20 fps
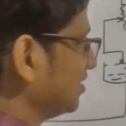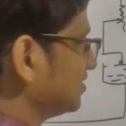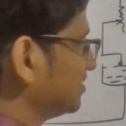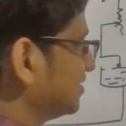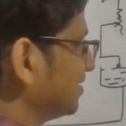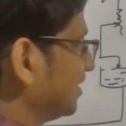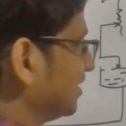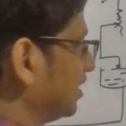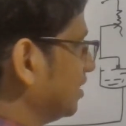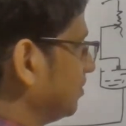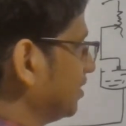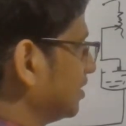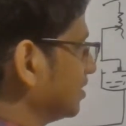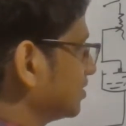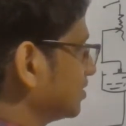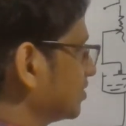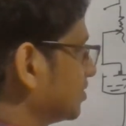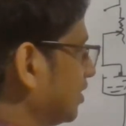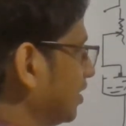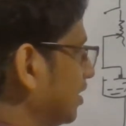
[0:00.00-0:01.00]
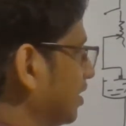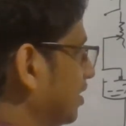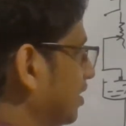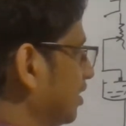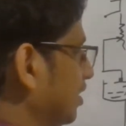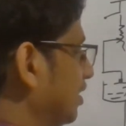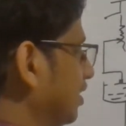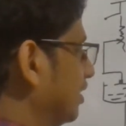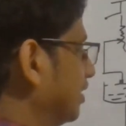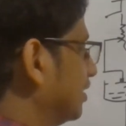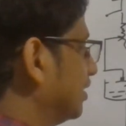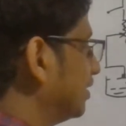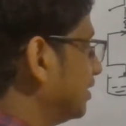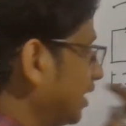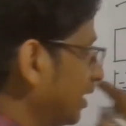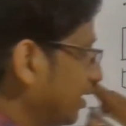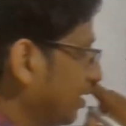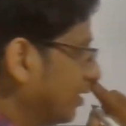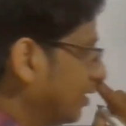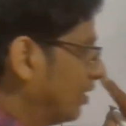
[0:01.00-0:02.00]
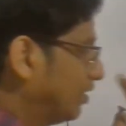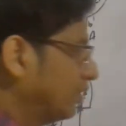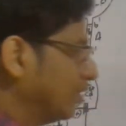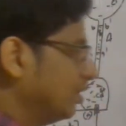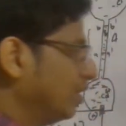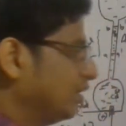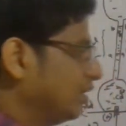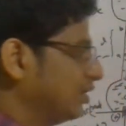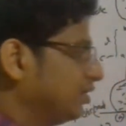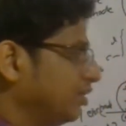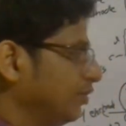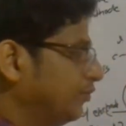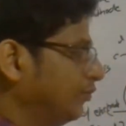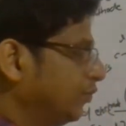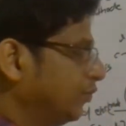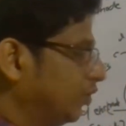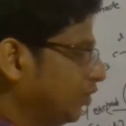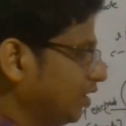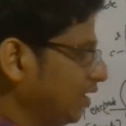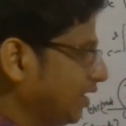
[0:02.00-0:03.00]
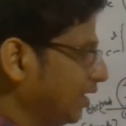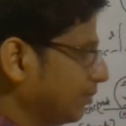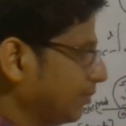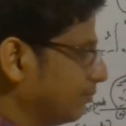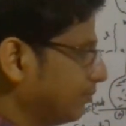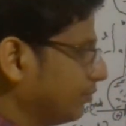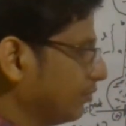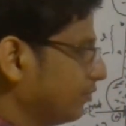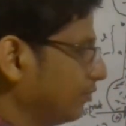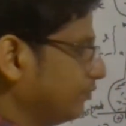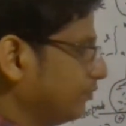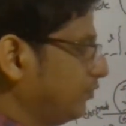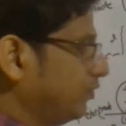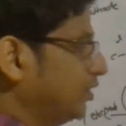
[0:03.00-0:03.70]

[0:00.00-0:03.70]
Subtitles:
centimeter square. Then now the volume